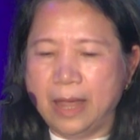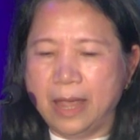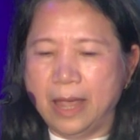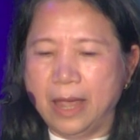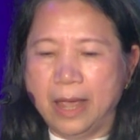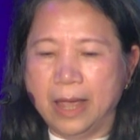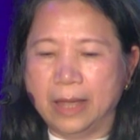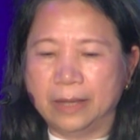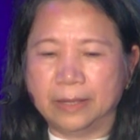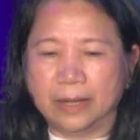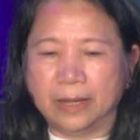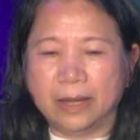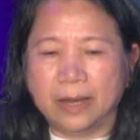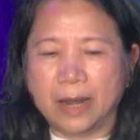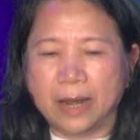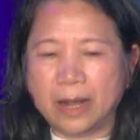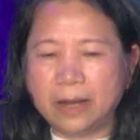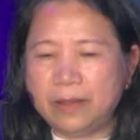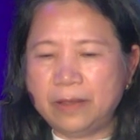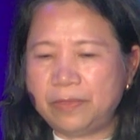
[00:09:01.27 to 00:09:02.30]
And
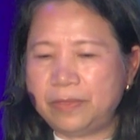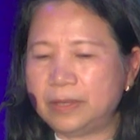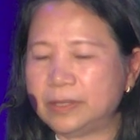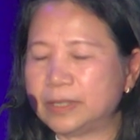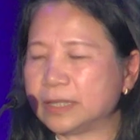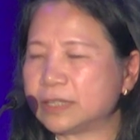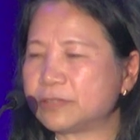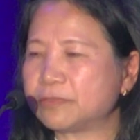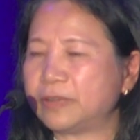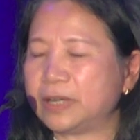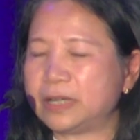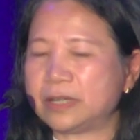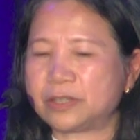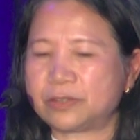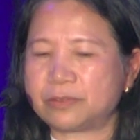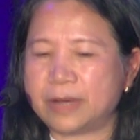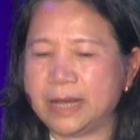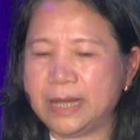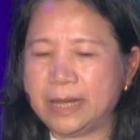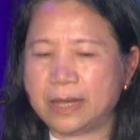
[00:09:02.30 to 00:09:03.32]
another thing that's very
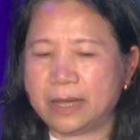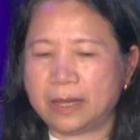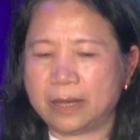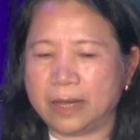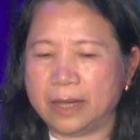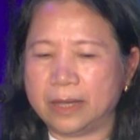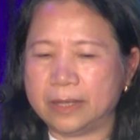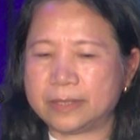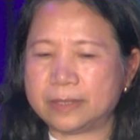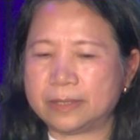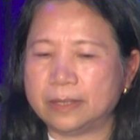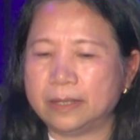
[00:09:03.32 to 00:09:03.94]
striking is